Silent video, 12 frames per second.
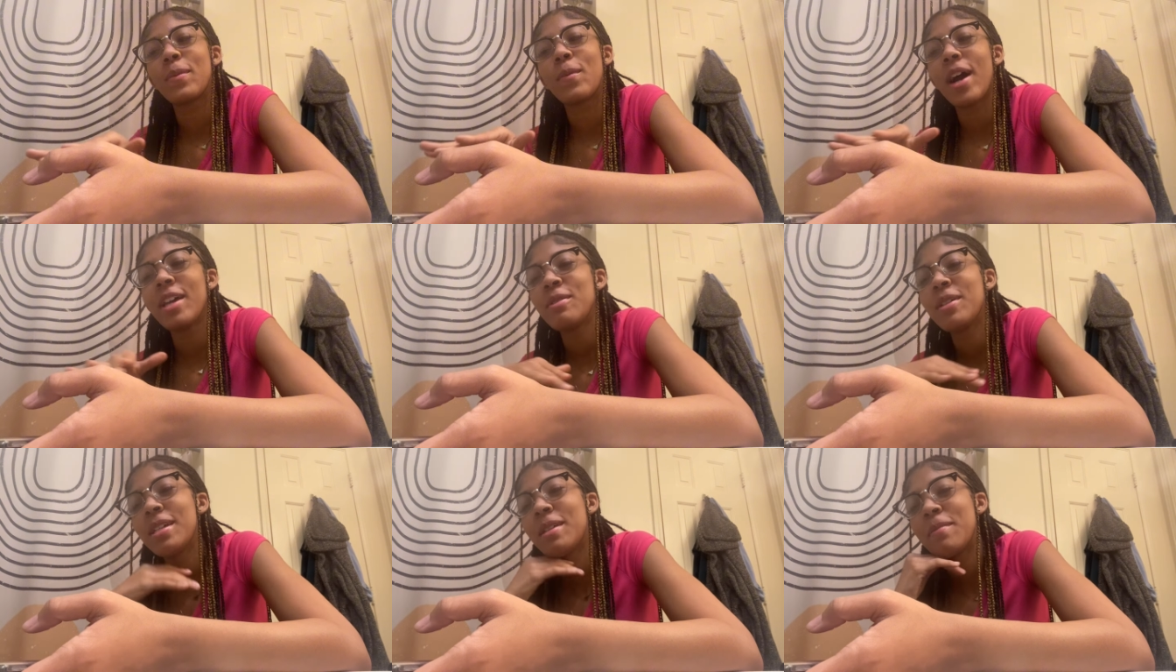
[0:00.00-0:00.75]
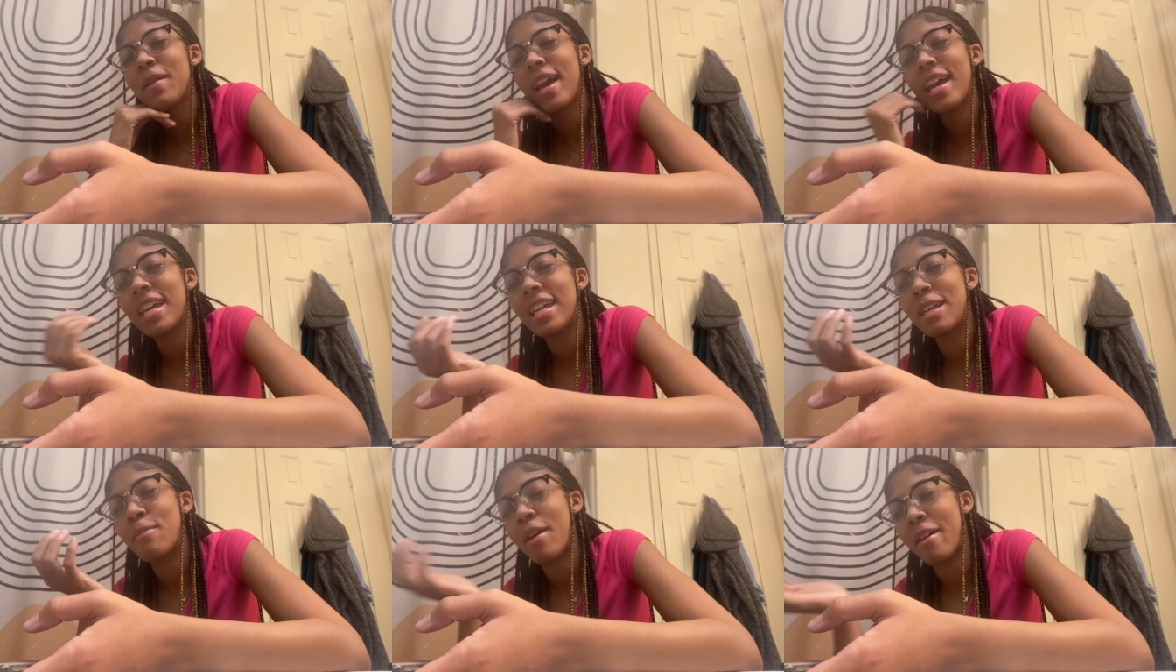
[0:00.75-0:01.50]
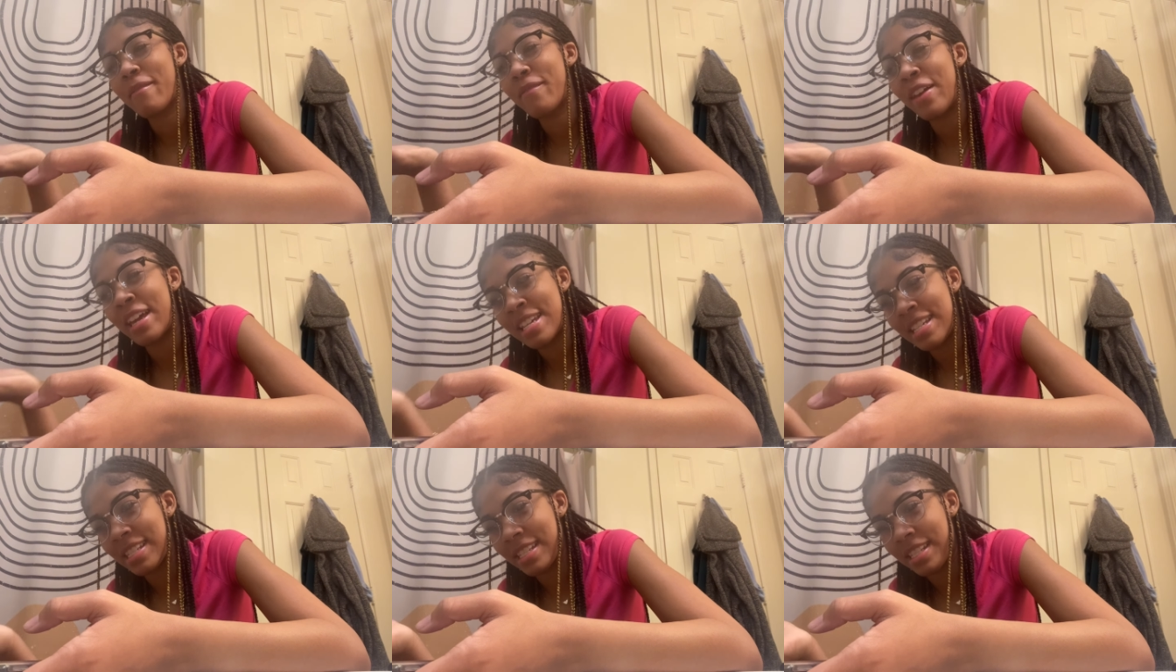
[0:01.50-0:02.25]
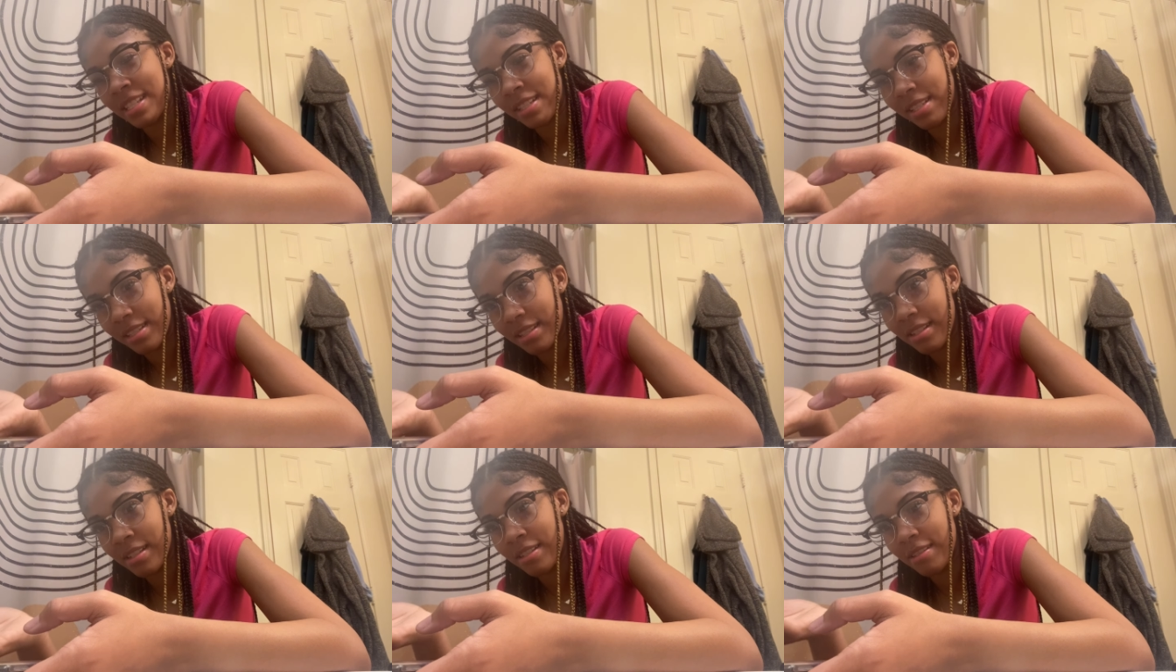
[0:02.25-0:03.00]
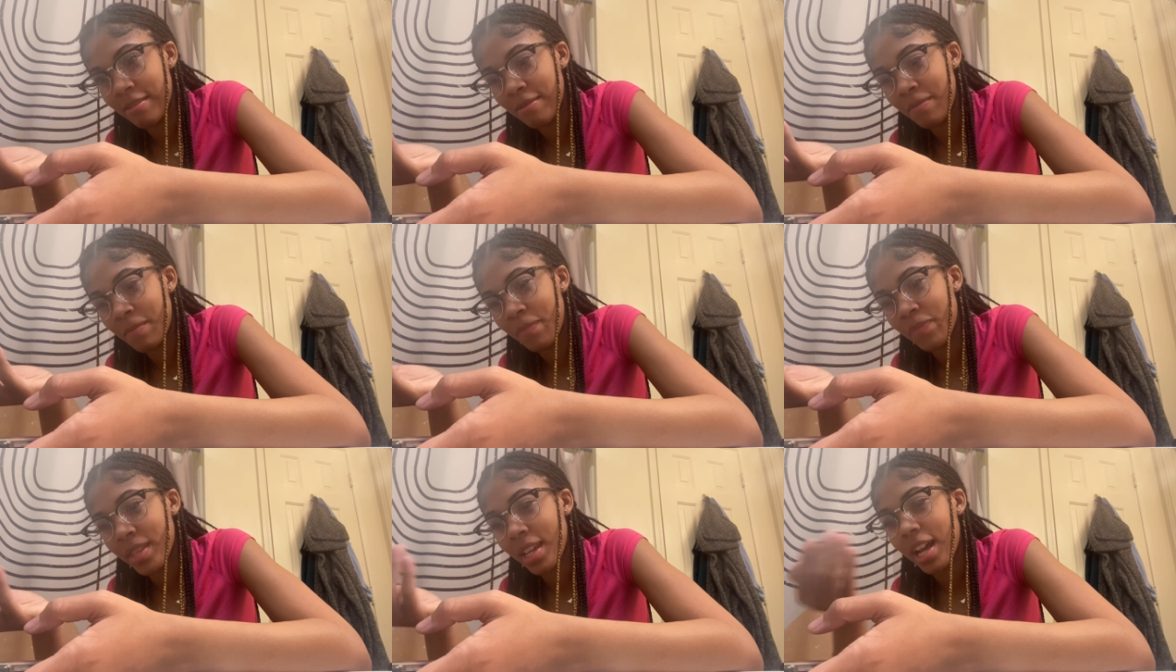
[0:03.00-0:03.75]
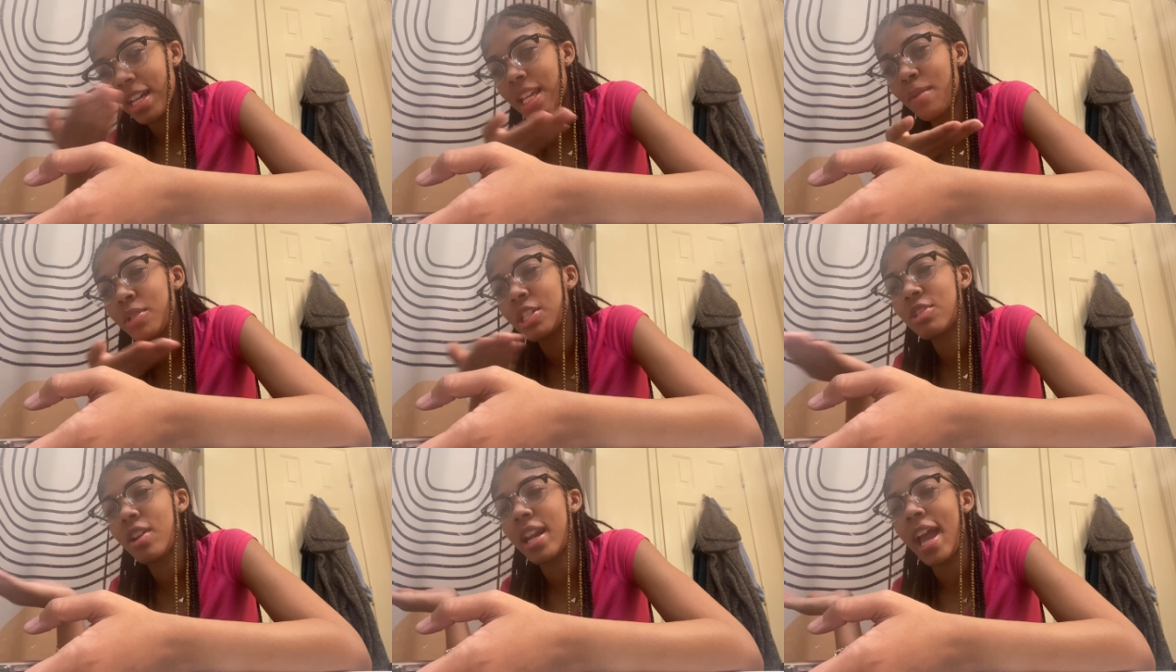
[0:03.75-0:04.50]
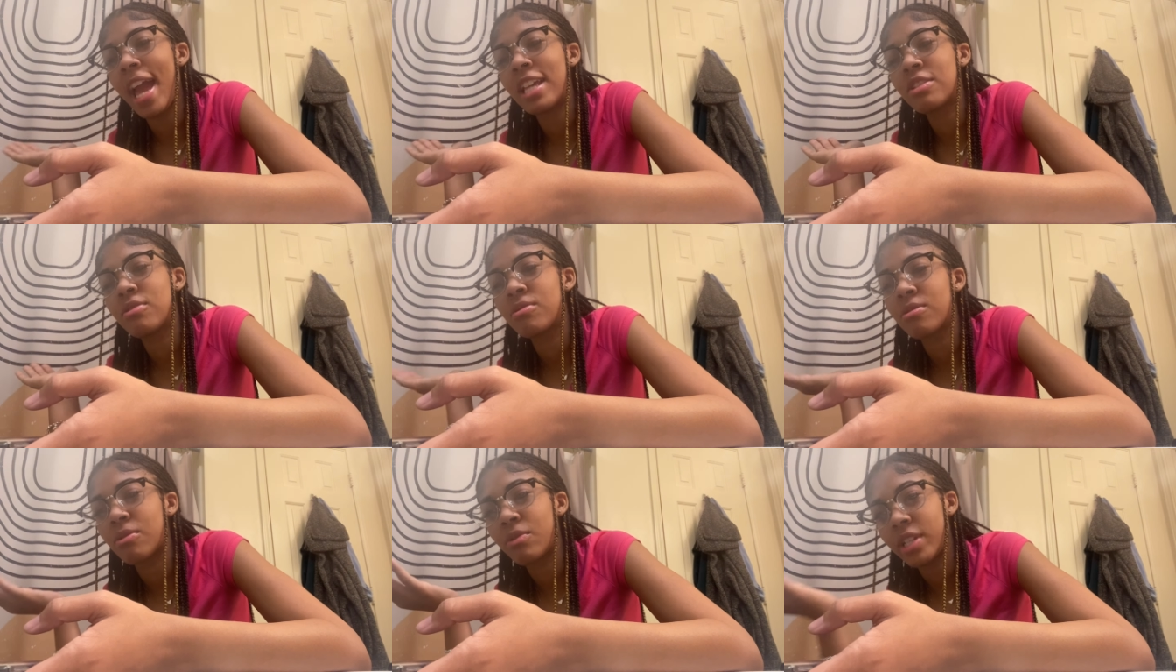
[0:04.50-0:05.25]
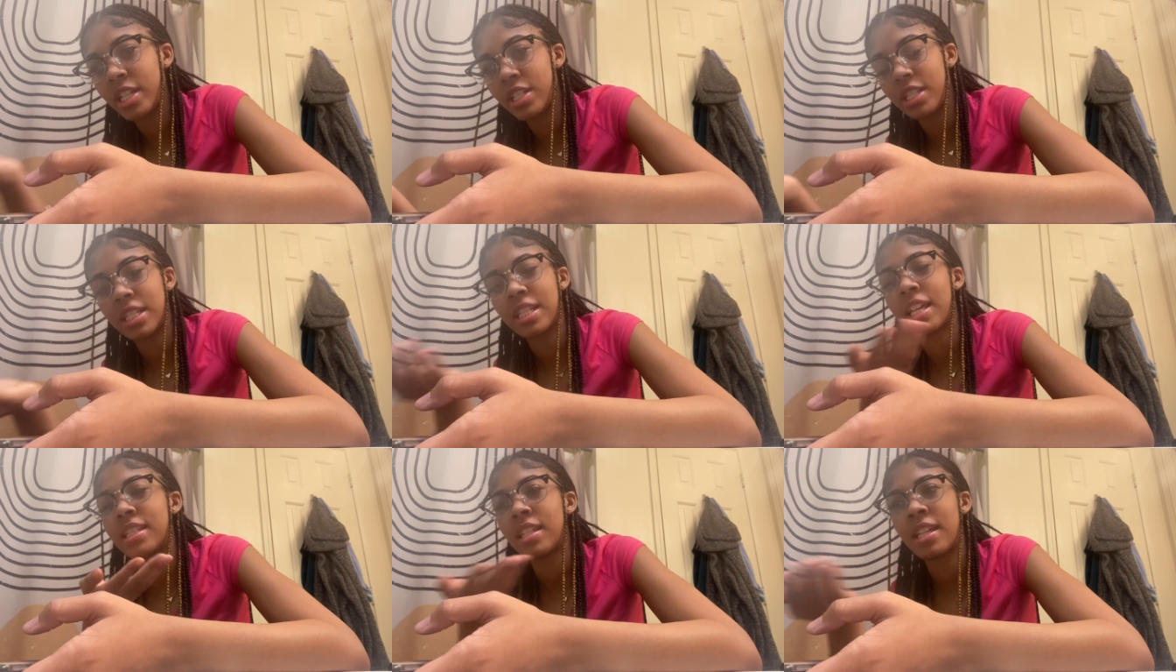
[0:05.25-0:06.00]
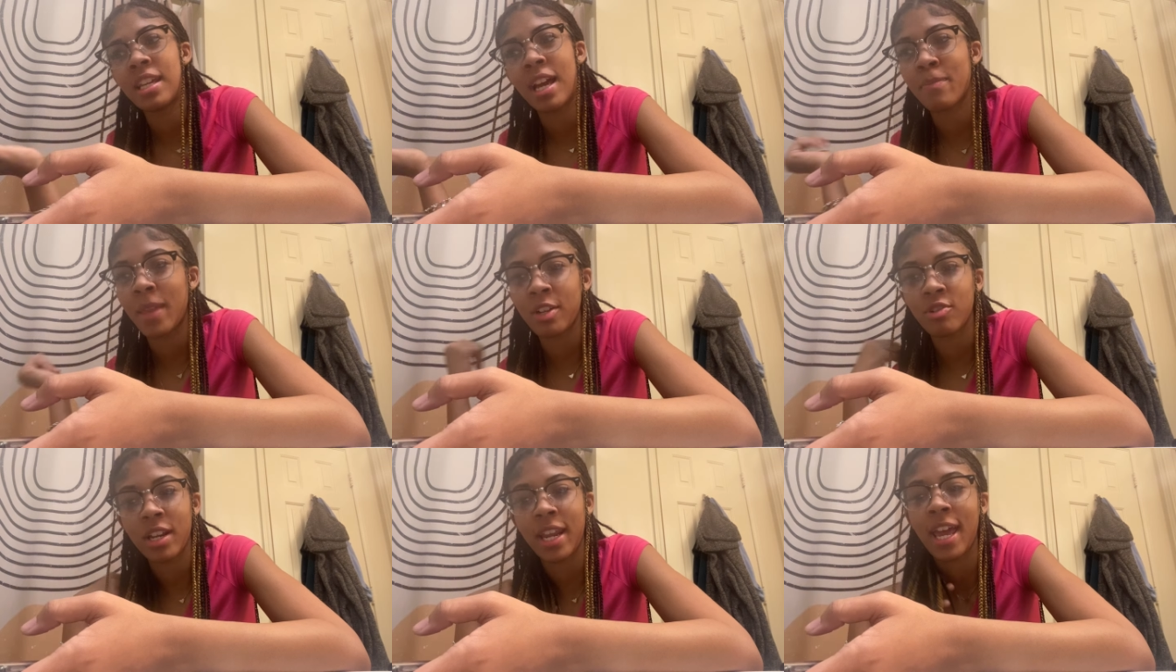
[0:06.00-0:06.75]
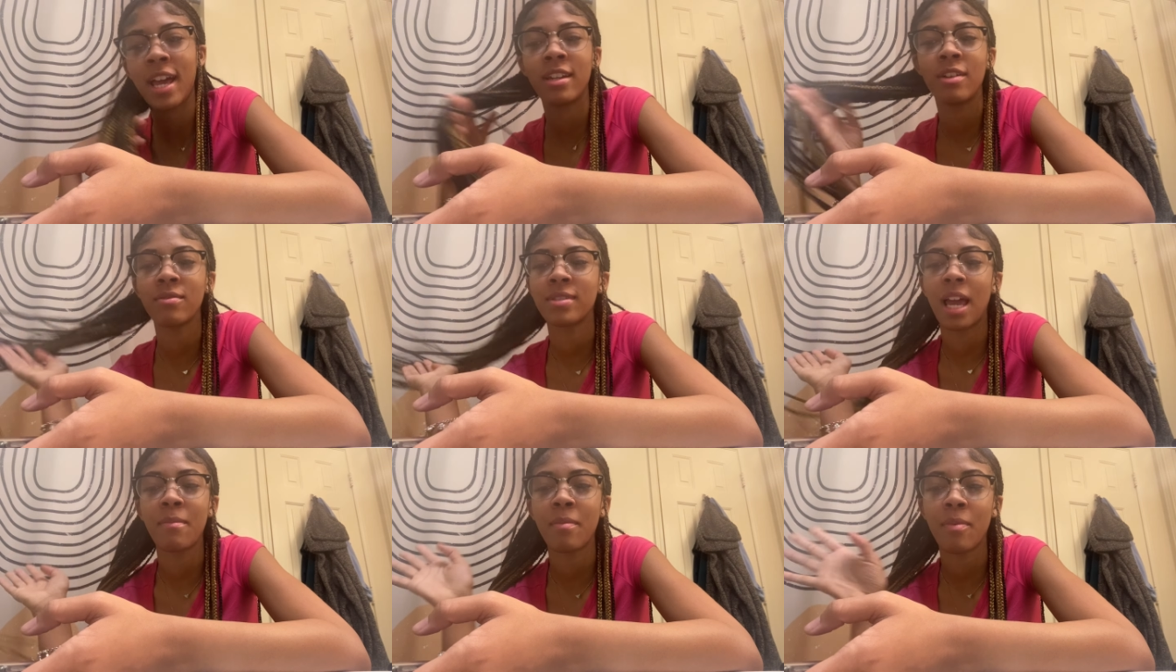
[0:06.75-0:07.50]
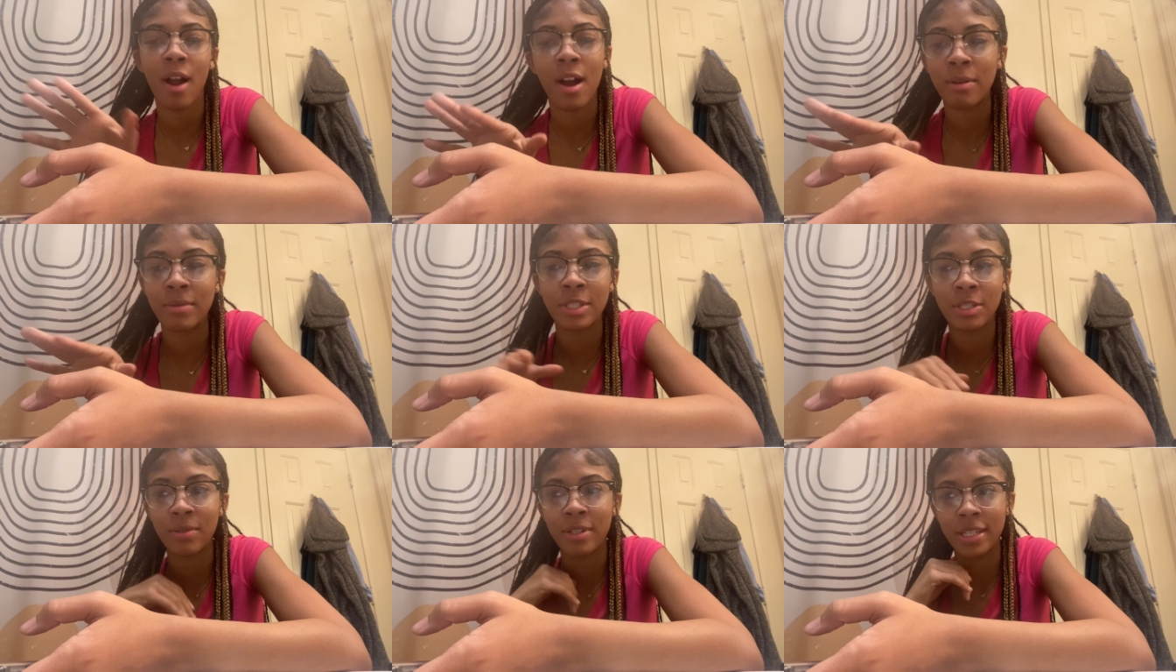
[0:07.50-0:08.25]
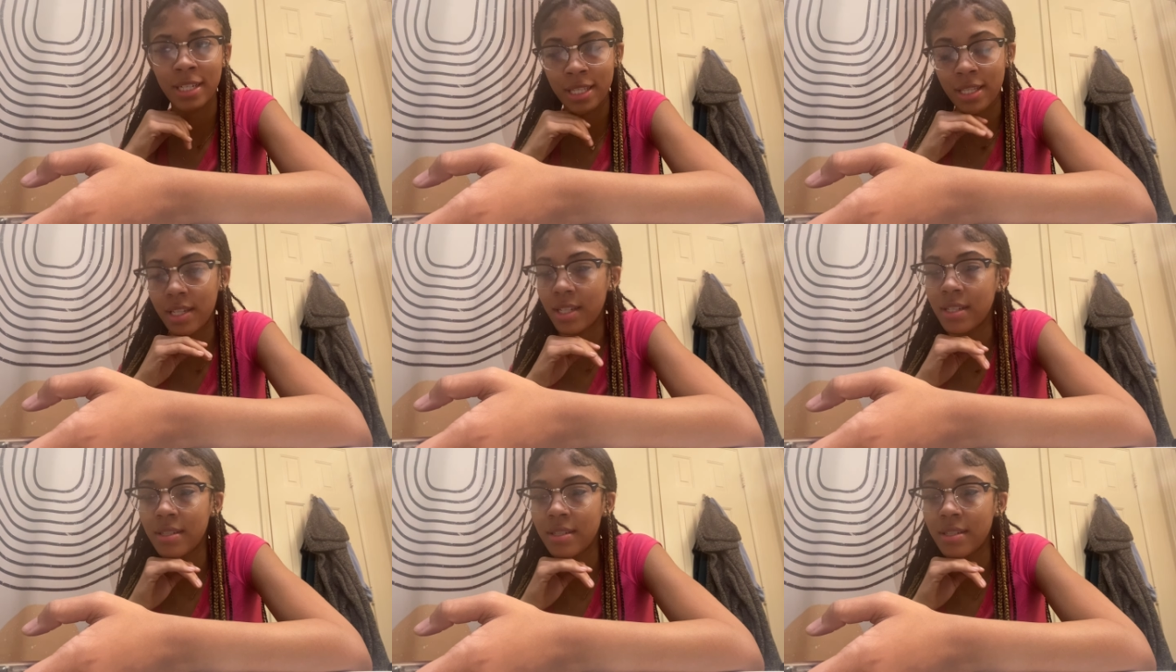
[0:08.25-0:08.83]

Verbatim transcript: Why do you keep hanging in my face? Cause, Cause I'm just trying to ask you some questions. That's it. I'm not trying to have no type of problem with you or nothing.